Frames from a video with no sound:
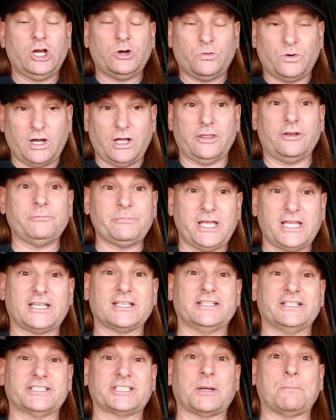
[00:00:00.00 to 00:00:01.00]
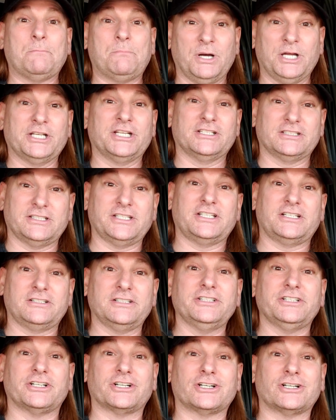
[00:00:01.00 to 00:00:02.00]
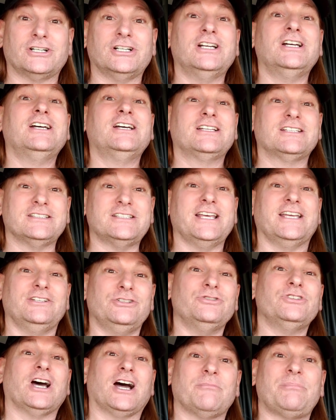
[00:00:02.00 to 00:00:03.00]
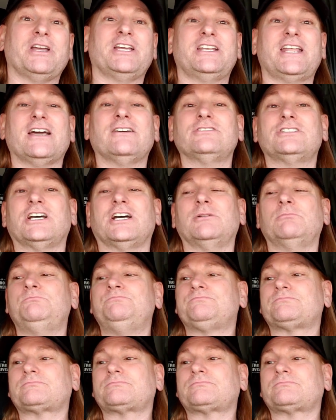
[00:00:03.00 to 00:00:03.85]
wow, they're making this abundantly clear. They do not pay downtime.